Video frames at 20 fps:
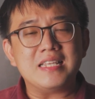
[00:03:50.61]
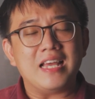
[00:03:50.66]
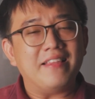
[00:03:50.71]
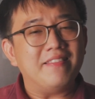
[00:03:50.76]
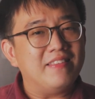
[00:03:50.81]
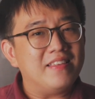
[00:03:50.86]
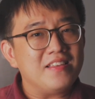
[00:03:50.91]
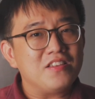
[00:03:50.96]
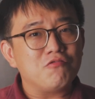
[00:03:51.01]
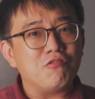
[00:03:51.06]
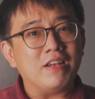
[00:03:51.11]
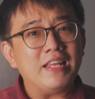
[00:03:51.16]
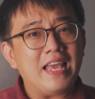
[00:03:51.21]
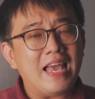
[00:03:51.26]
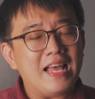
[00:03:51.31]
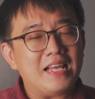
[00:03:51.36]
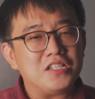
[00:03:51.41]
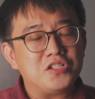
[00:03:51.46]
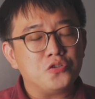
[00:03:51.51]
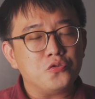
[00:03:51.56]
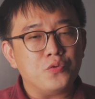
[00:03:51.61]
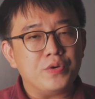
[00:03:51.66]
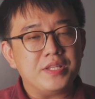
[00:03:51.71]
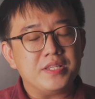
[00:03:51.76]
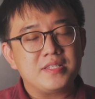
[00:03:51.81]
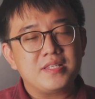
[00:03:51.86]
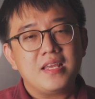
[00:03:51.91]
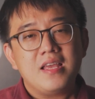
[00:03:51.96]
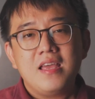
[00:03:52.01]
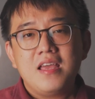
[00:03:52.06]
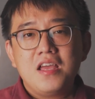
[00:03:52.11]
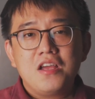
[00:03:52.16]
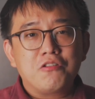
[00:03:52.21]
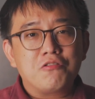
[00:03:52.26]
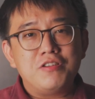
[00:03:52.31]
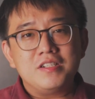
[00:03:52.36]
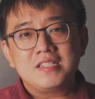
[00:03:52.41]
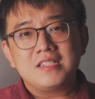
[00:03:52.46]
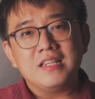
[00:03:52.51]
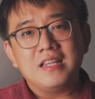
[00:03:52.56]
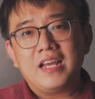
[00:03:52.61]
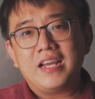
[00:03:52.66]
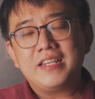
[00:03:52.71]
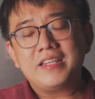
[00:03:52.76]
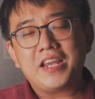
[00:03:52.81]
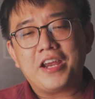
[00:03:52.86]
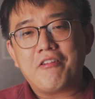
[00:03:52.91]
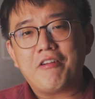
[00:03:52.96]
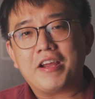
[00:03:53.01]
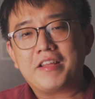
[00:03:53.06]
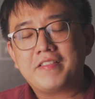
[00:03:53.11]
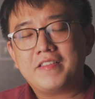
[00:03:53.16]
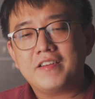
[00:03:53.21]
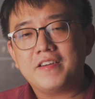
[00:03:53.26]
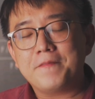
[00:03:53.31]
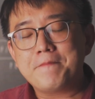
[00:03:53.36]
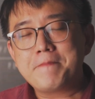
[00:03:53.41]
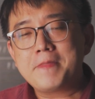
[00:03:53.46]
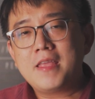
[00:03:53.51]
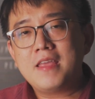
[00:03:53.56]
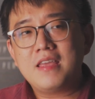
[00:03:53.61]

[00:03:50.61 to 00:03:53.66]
and this really adds to its crystalline character.